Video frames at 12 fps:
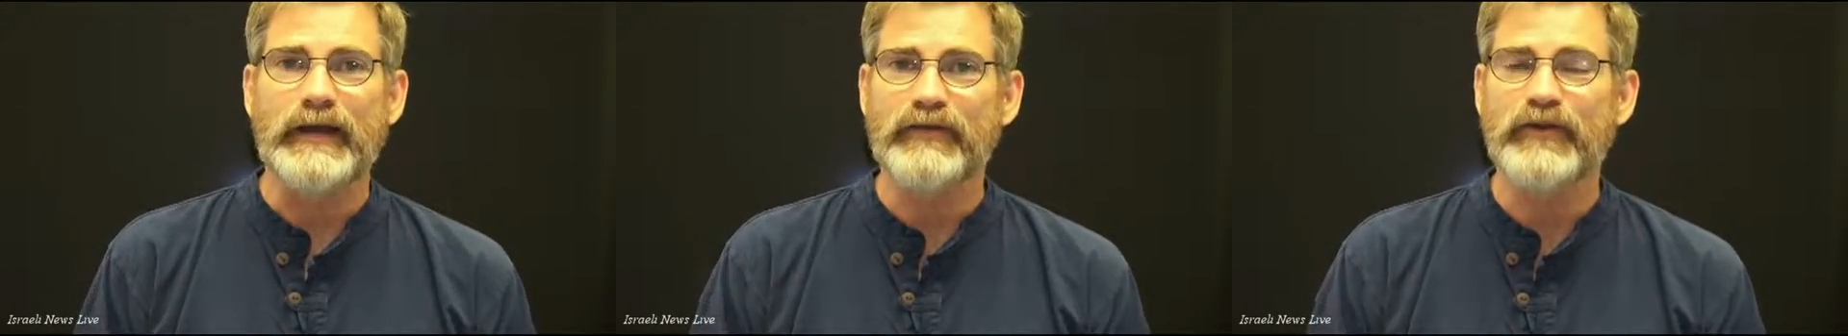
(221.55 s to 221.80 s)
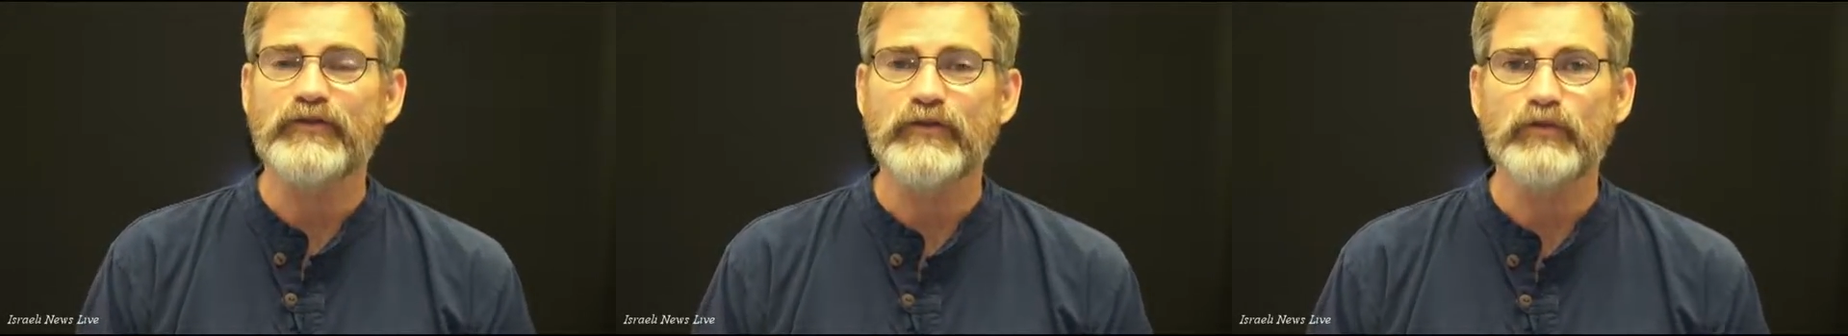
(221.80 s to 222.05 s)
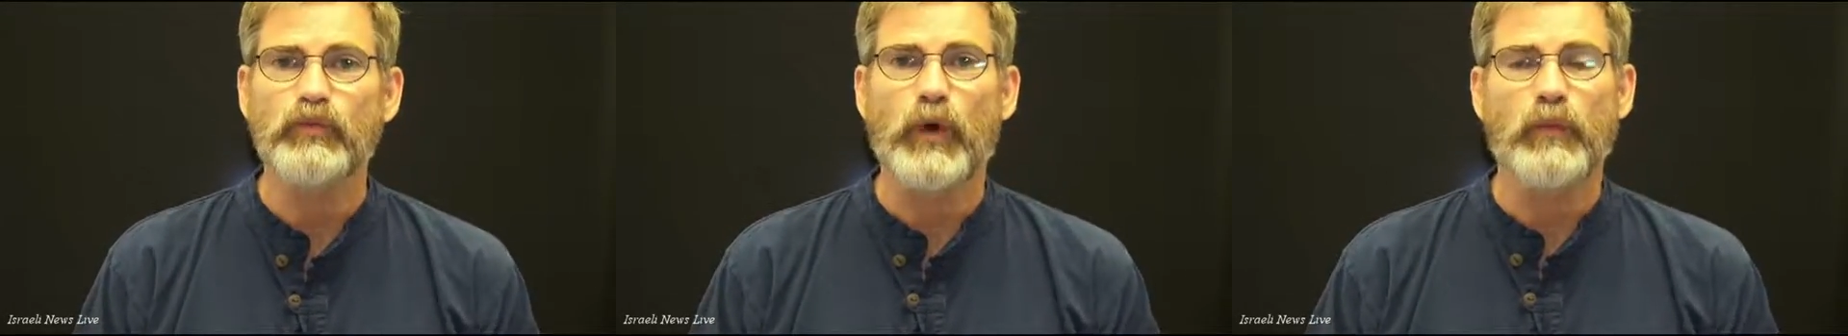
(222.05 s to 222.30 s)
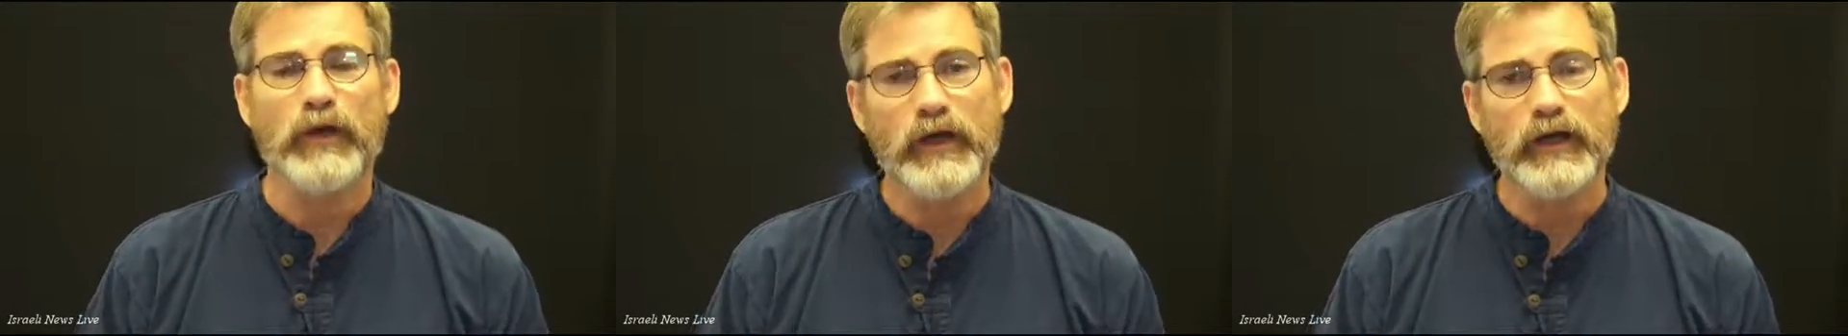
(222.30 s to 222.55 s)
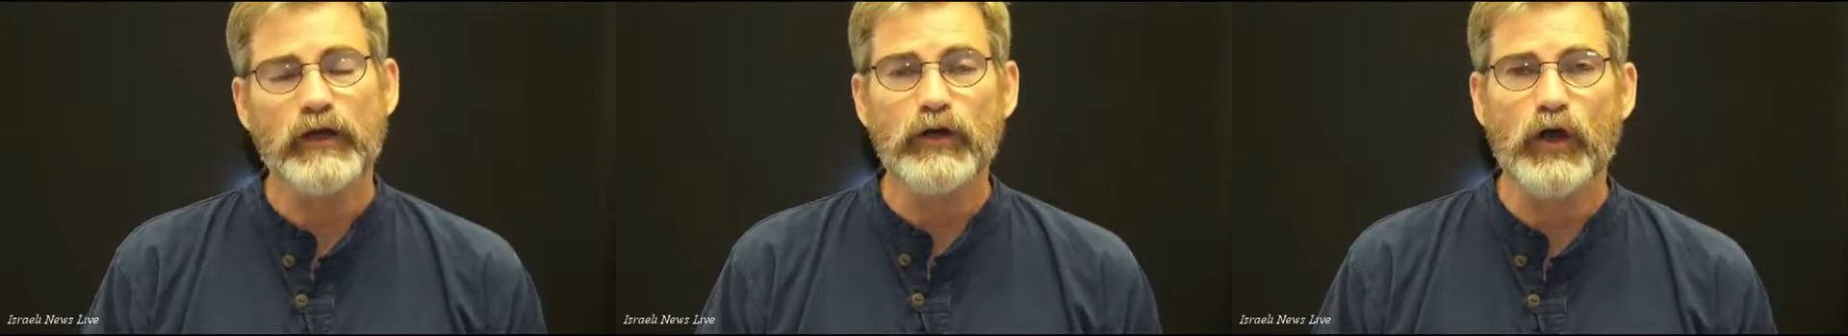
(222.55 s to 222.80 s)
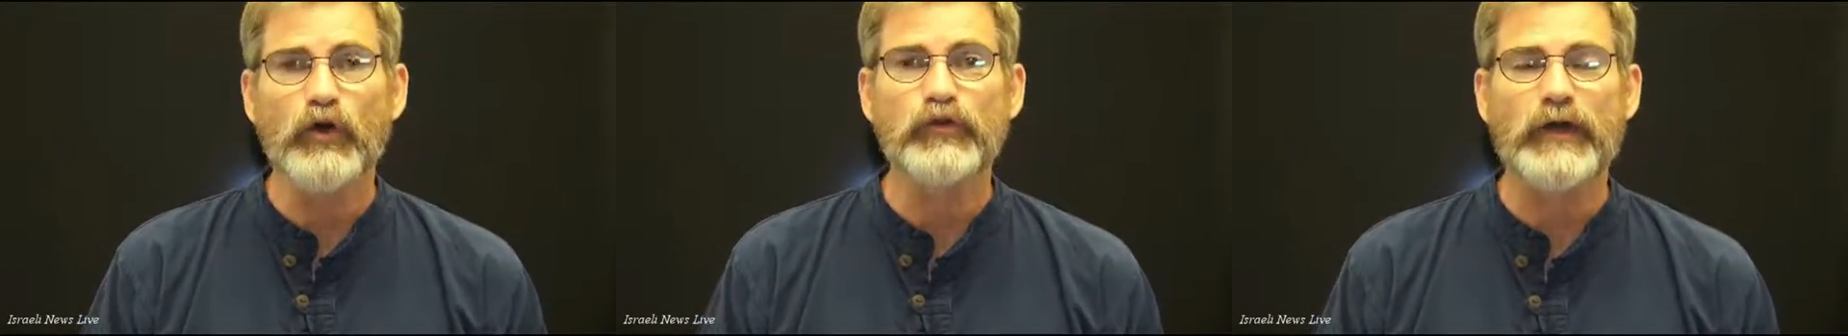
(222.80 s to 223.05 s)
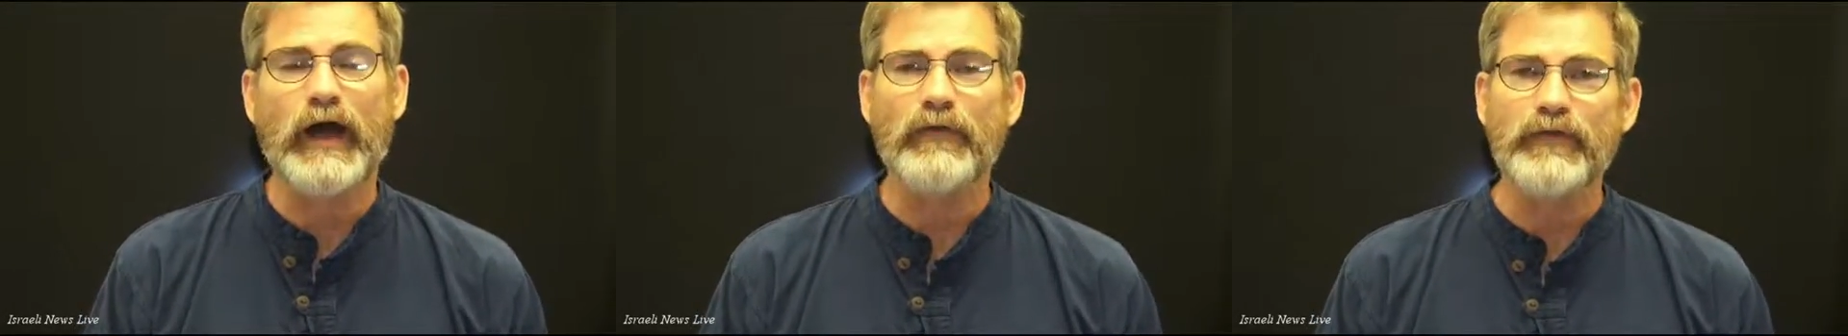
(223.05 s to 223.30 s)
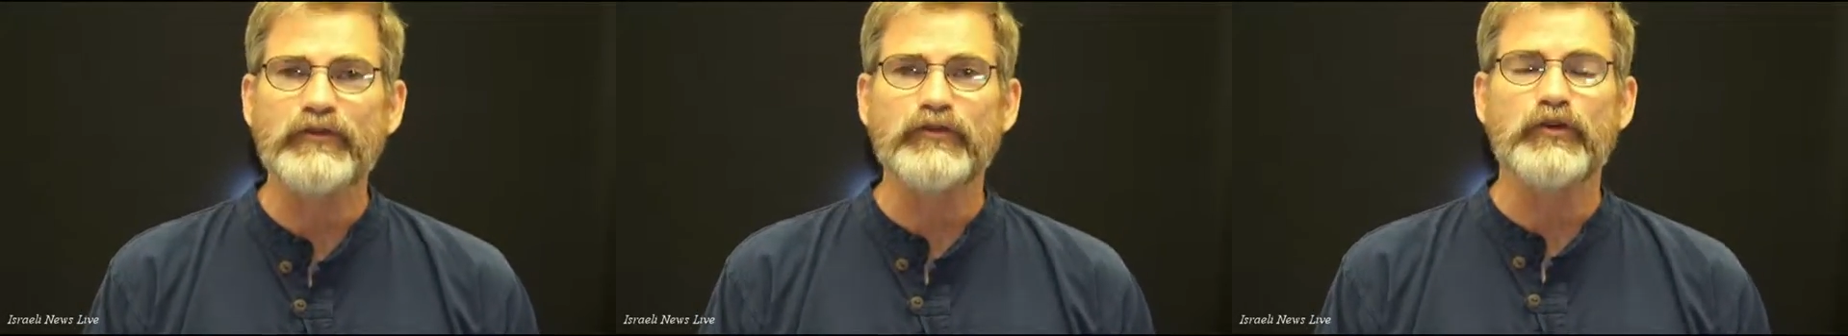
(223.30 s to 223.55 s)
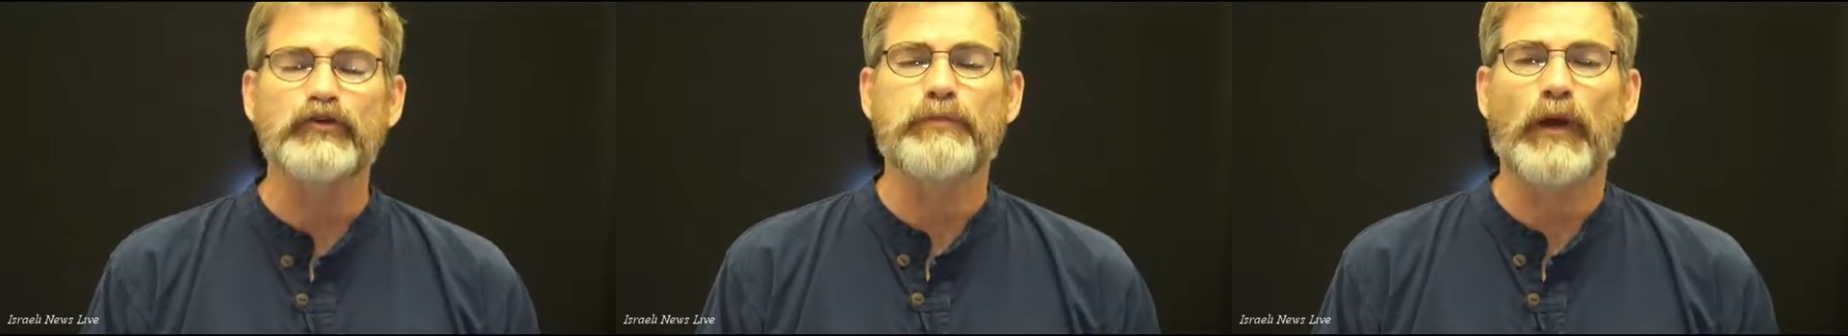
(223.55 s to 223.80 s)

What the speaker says: and this is what we're going to close out this news